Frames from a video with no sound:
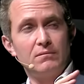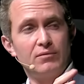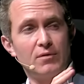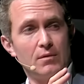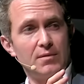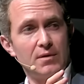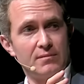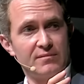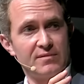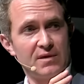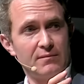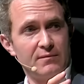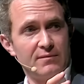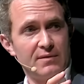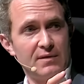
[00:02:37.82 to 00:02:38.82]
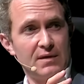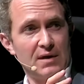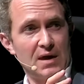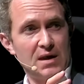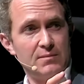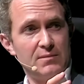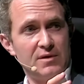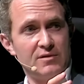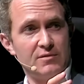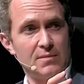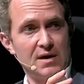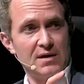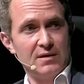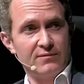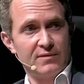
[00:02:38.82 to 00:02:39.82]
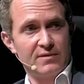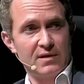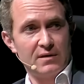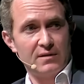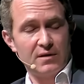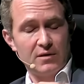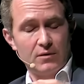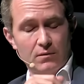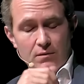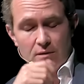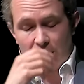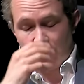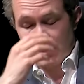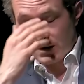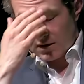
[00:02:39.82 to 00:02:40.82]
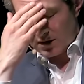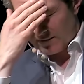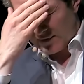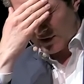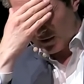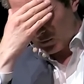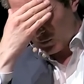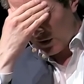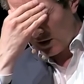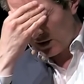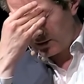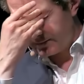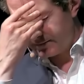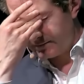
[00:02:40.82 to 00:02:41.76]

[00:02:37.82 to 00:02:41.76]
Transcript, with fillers: problems, some of the enemies, you might even say, that you identify as well.